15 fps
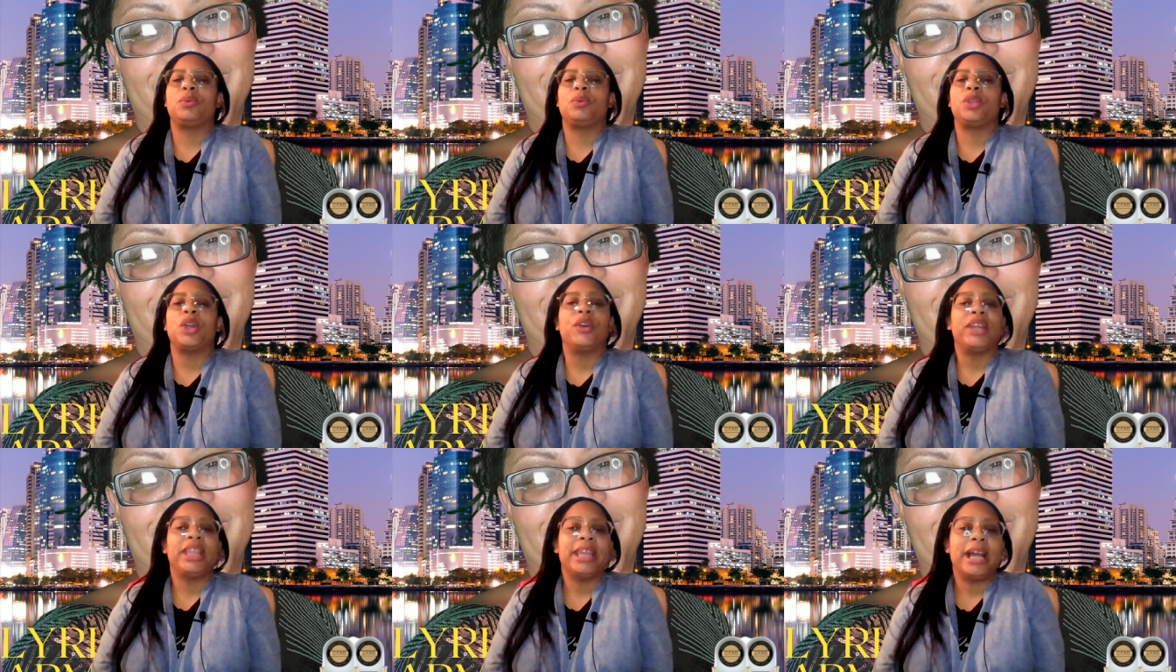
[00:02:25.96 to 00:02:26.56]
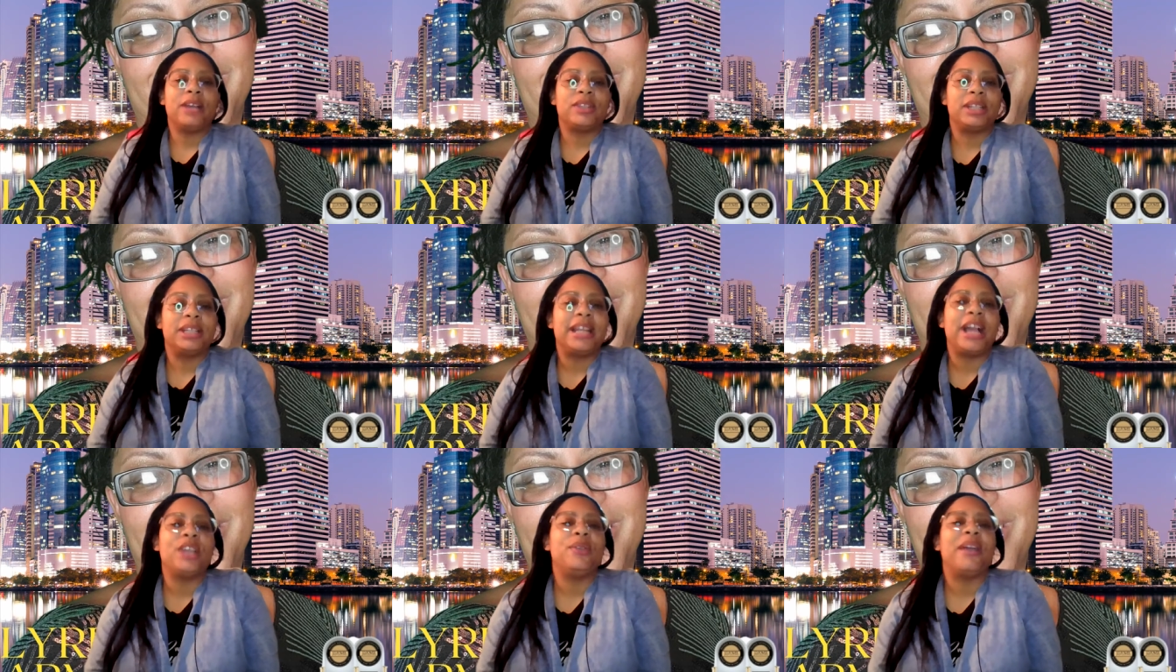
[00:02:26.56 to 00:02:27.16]
30,000?
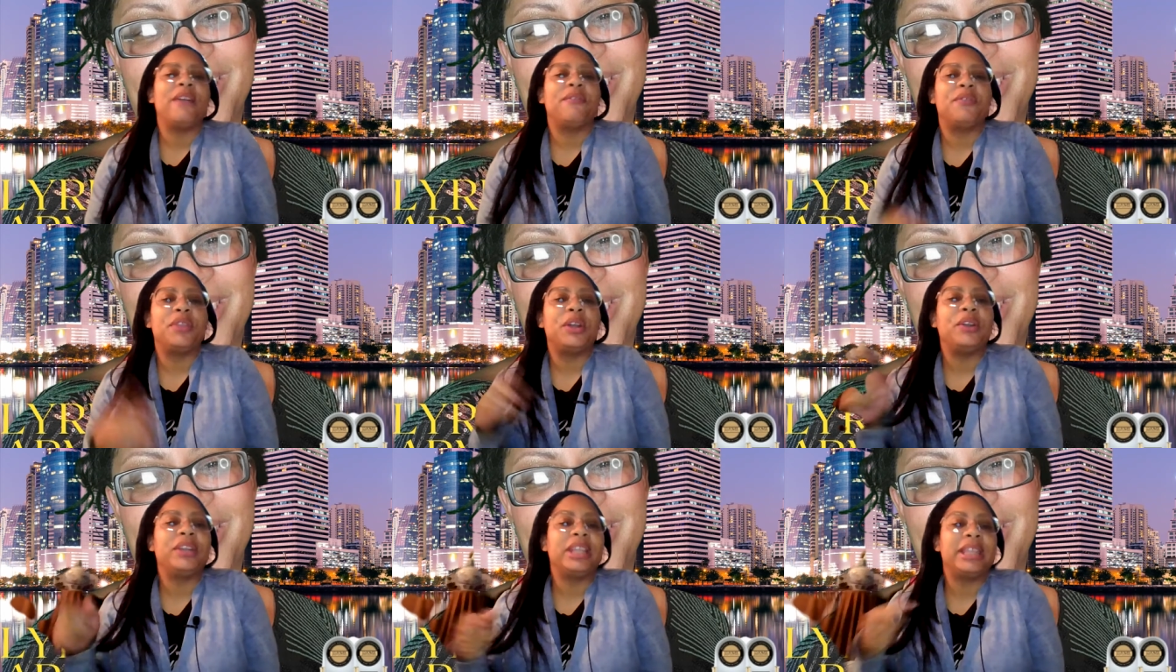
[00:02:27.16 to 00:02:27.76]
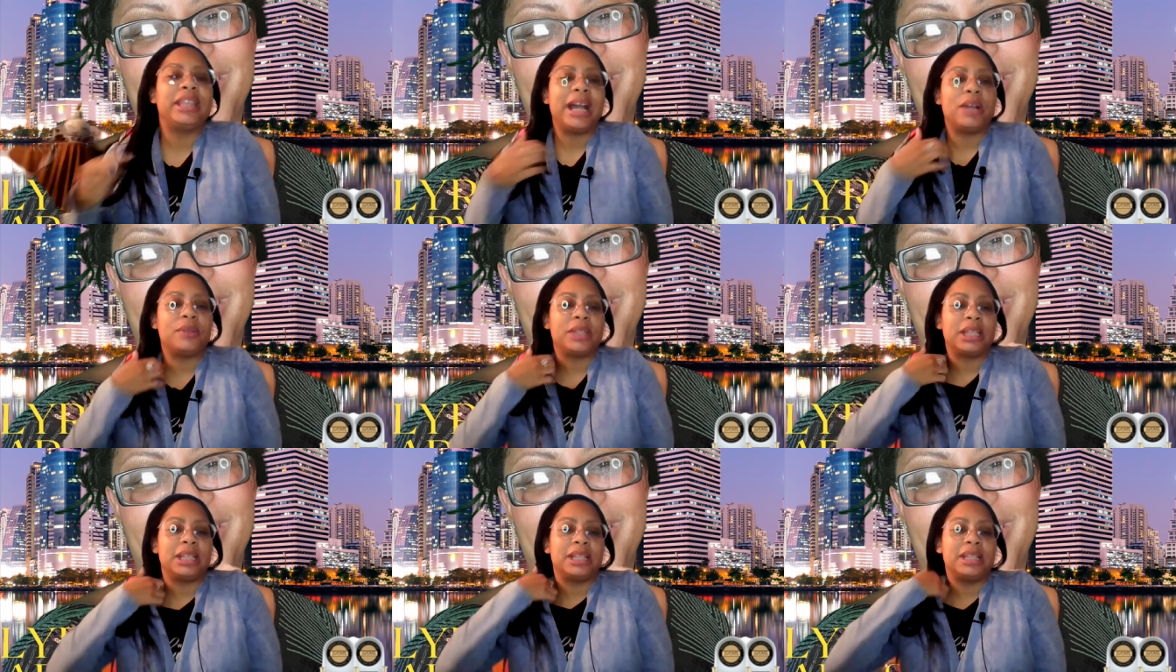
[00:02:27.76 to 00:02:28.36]
Now you have
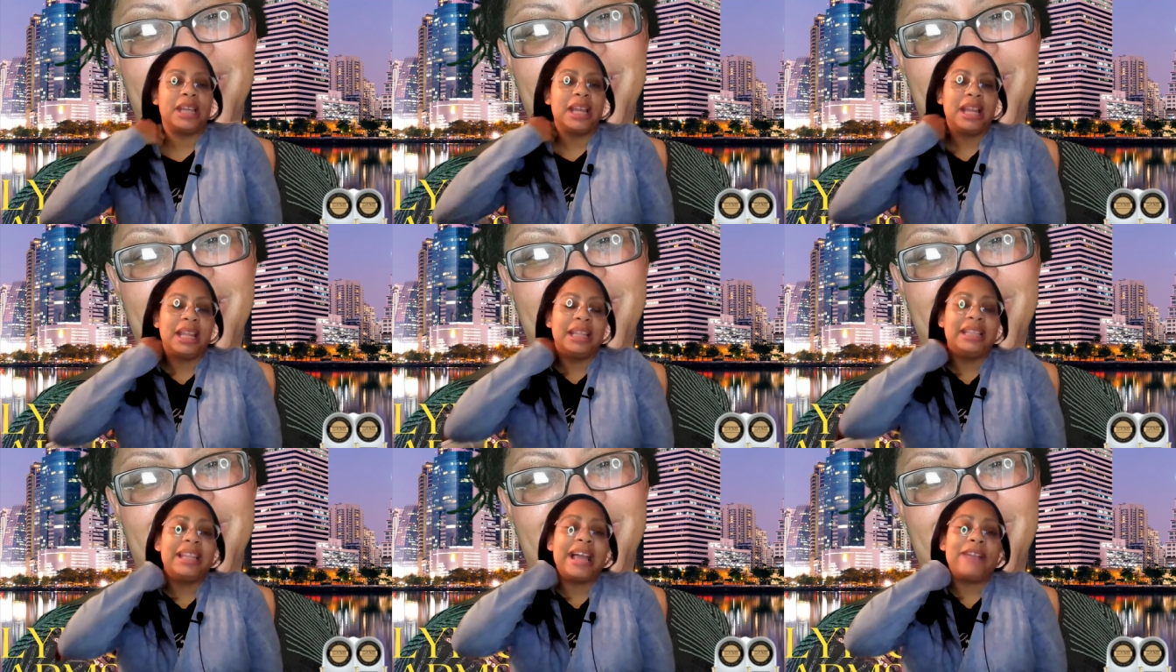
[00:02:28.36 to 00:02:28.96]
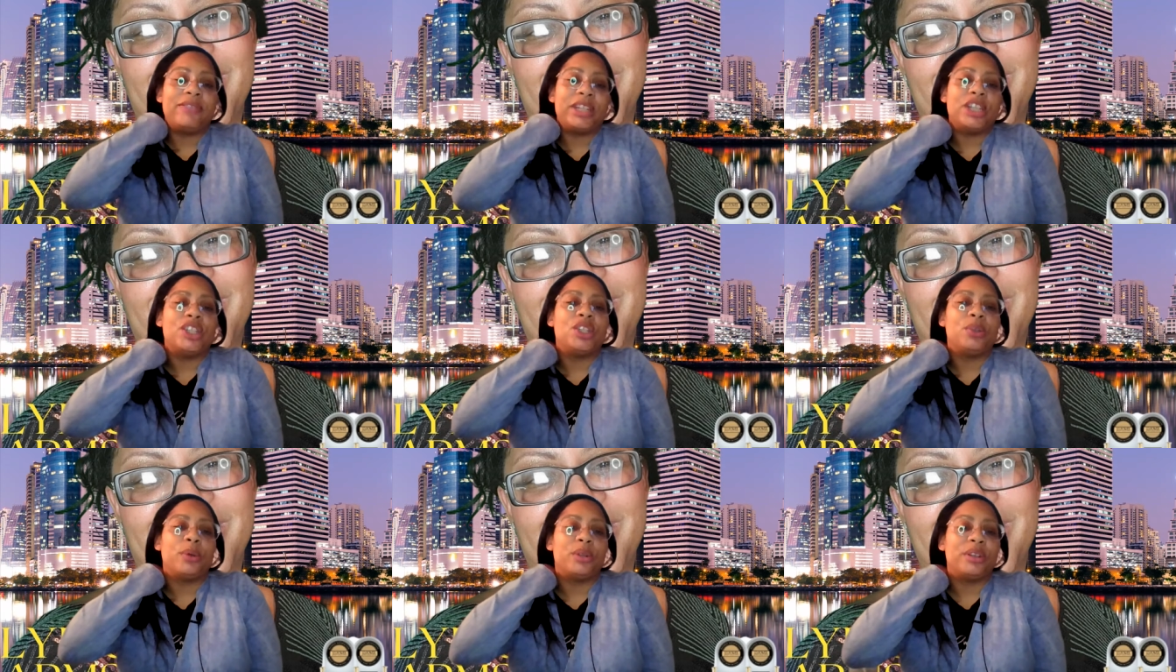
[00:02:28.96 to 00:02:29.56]
30,000 left in a
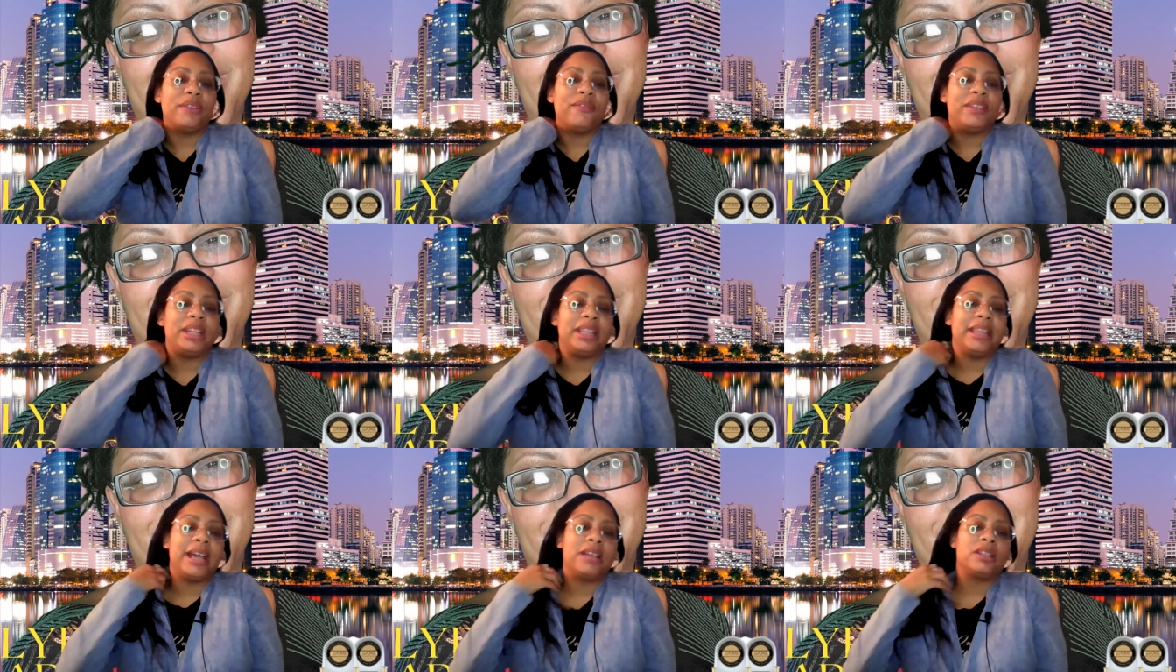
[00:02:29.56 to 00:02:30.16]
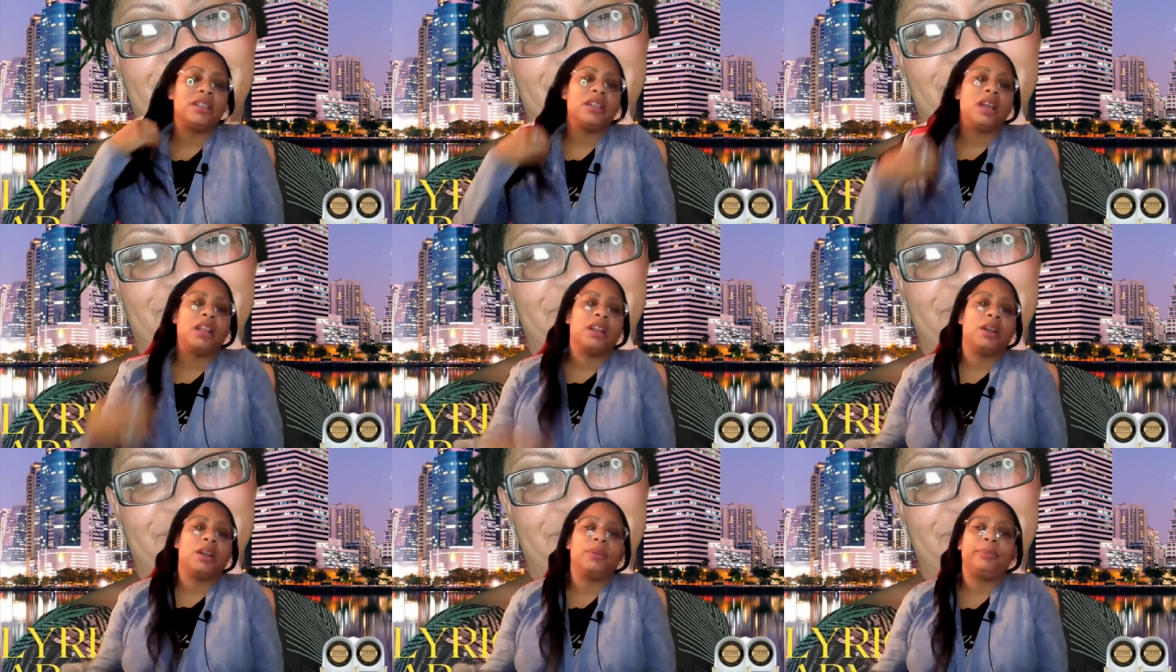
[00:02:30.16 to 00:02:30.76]

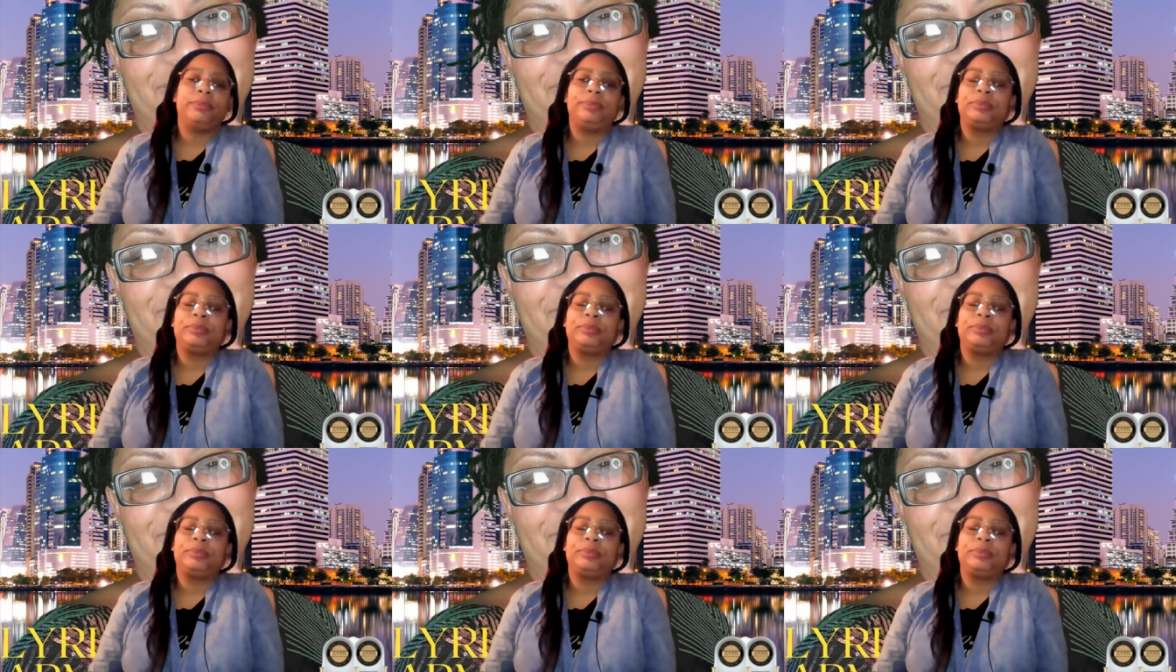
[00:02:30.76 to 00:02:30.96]
$250,000 home.